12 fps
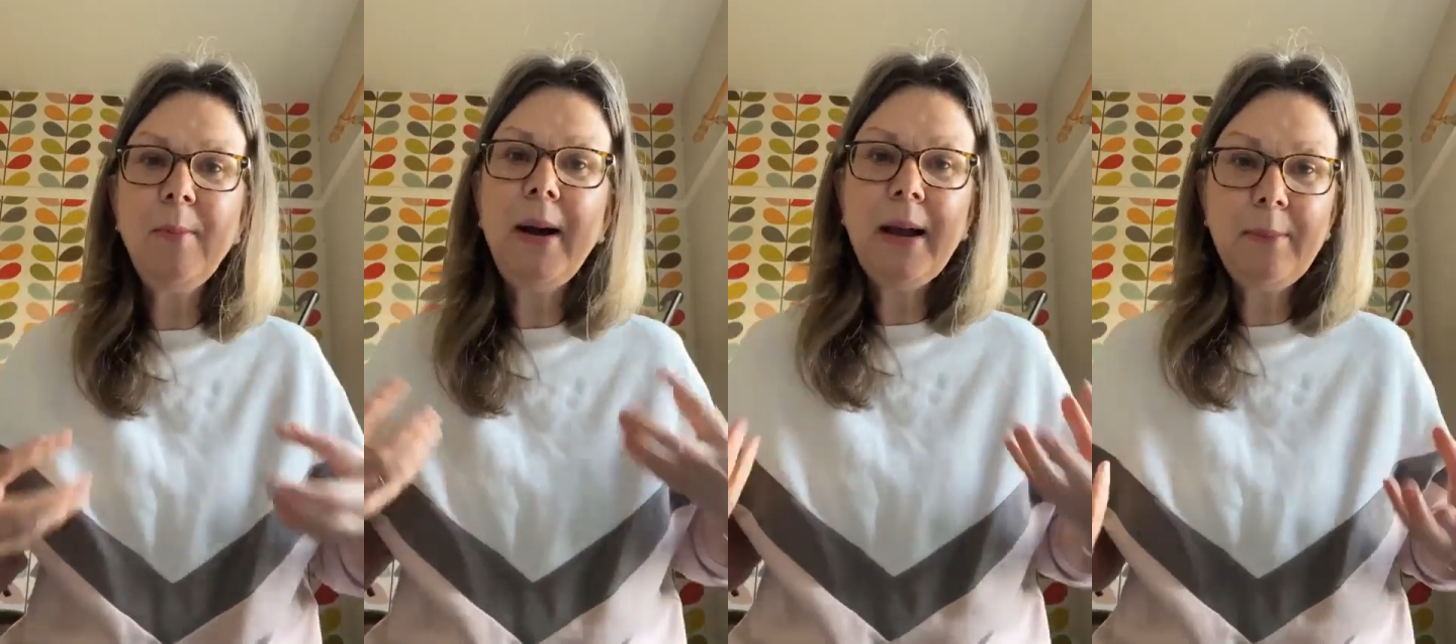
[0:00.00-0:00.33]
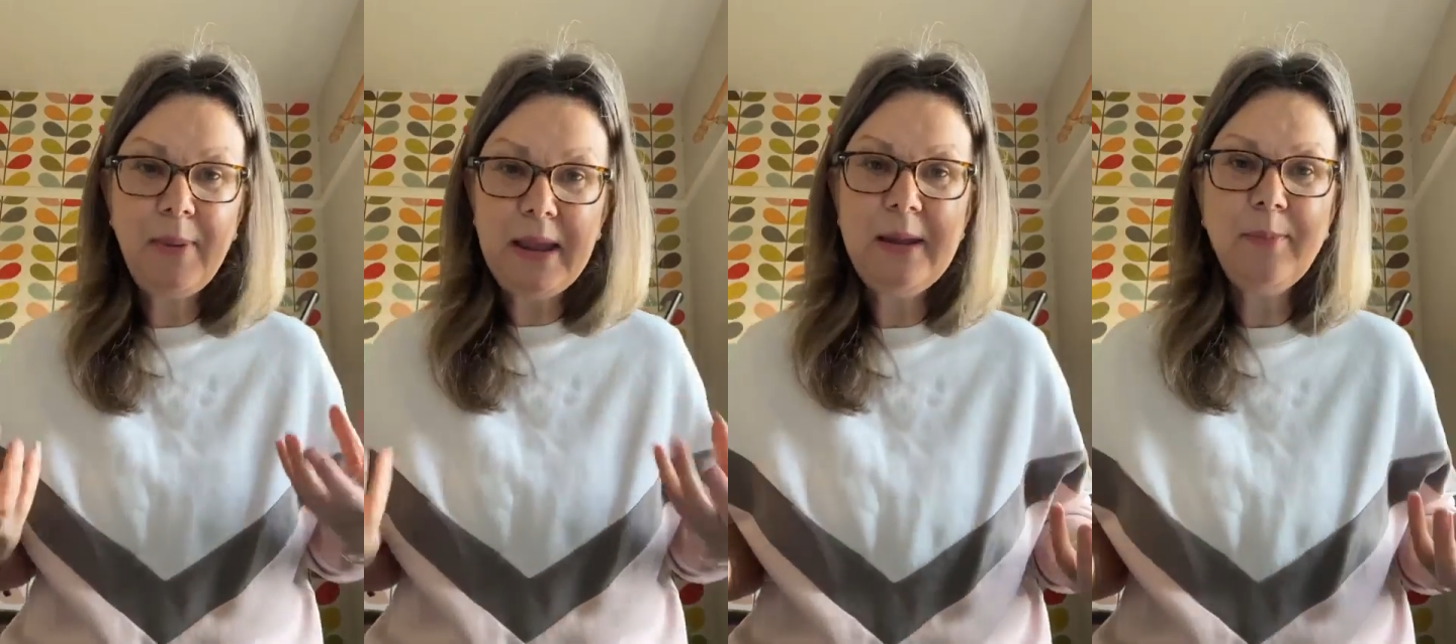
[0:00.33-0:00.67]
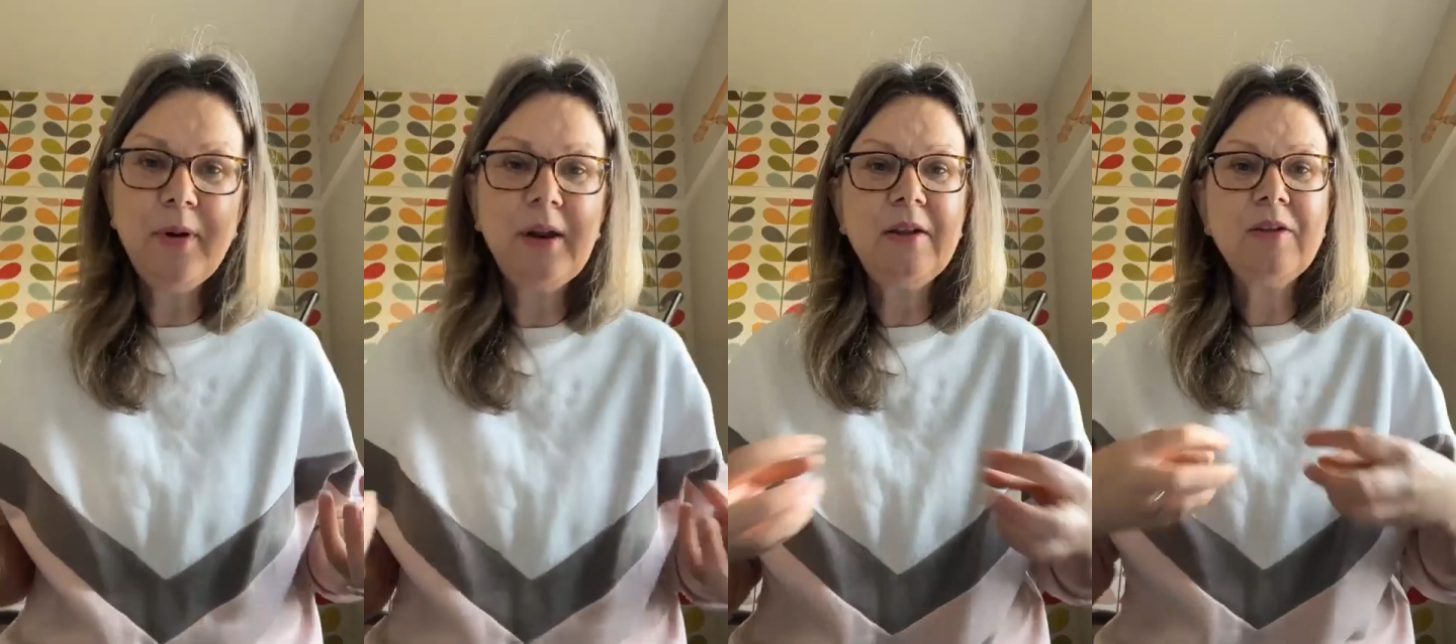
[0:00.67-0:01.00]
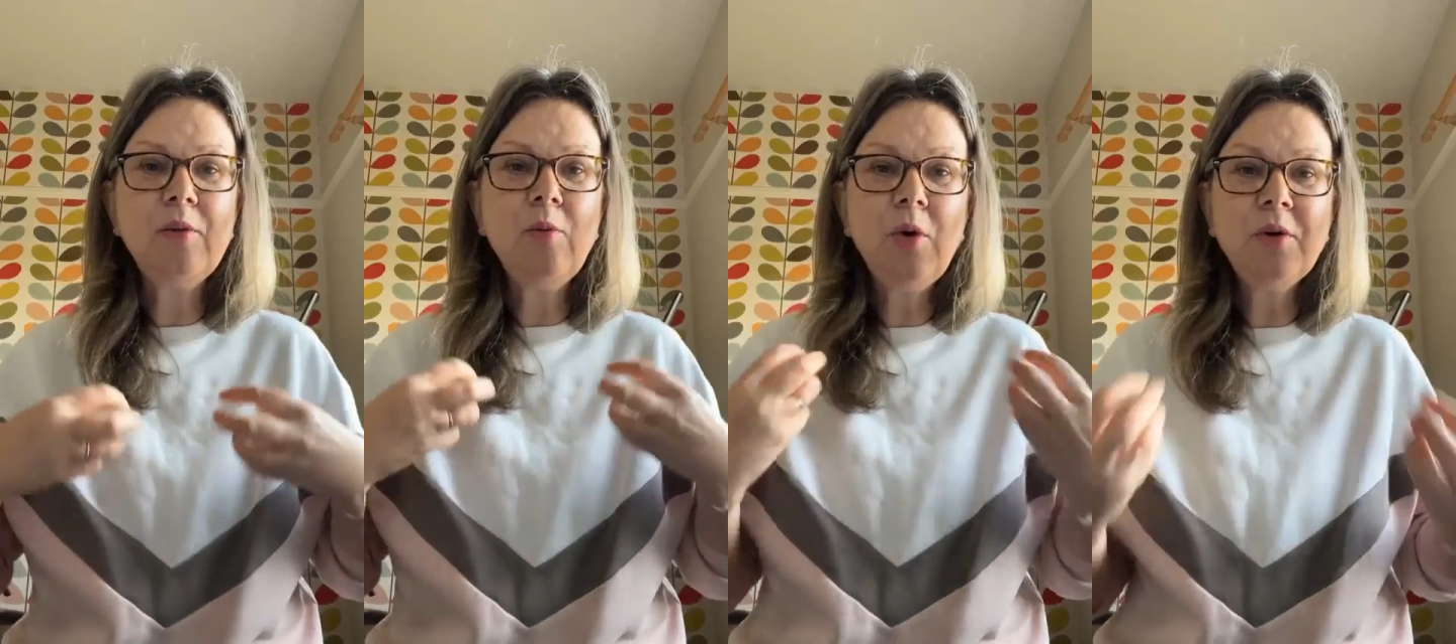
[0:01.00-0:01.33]
buy people
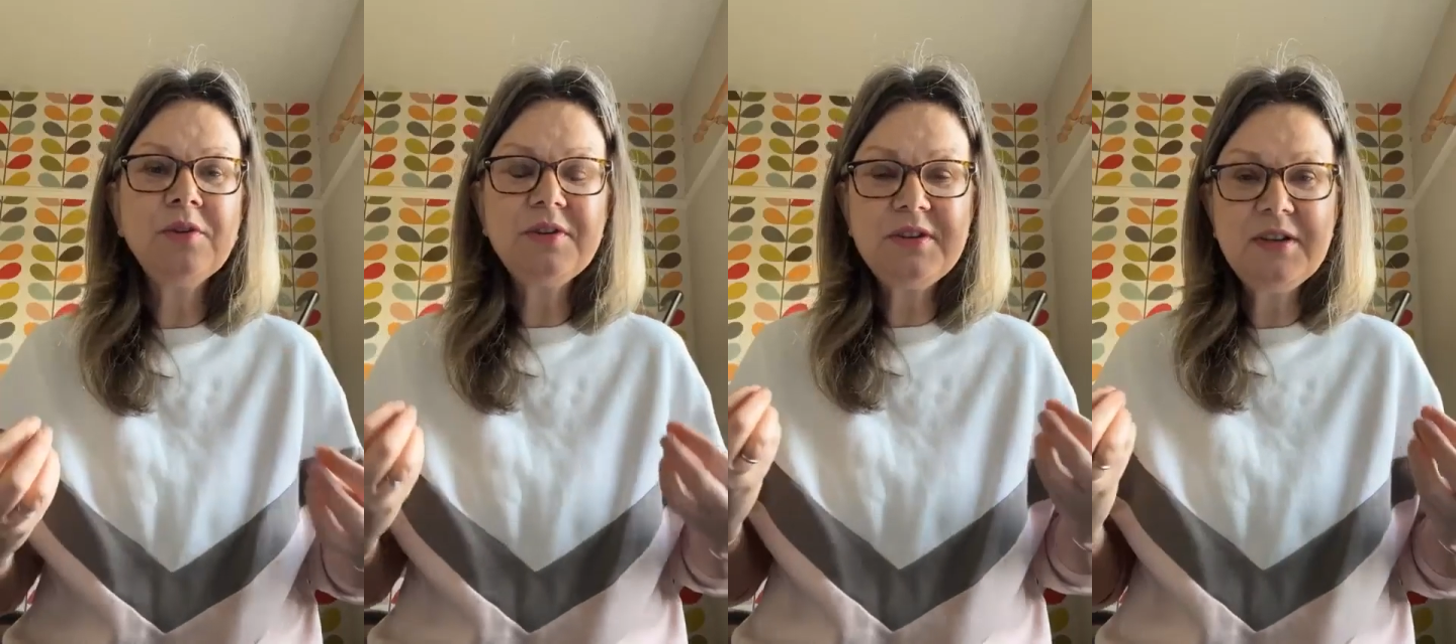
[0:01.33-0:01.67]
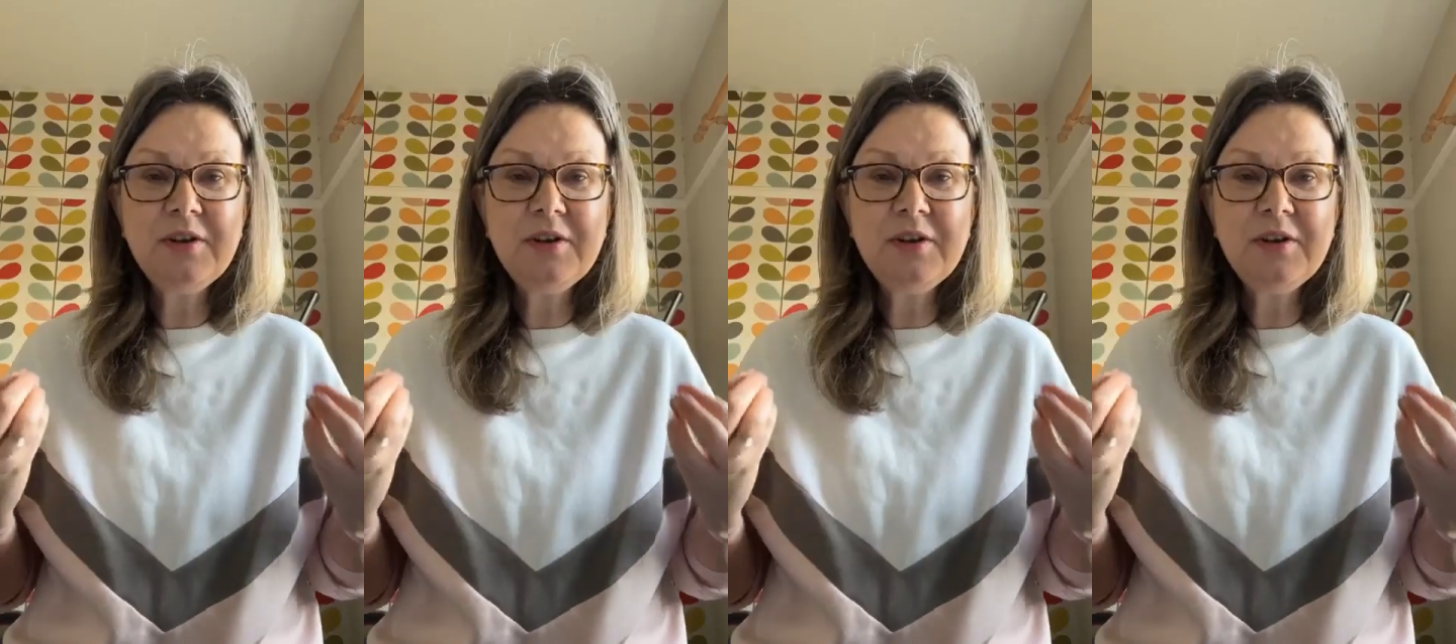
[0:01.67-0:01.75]
and they want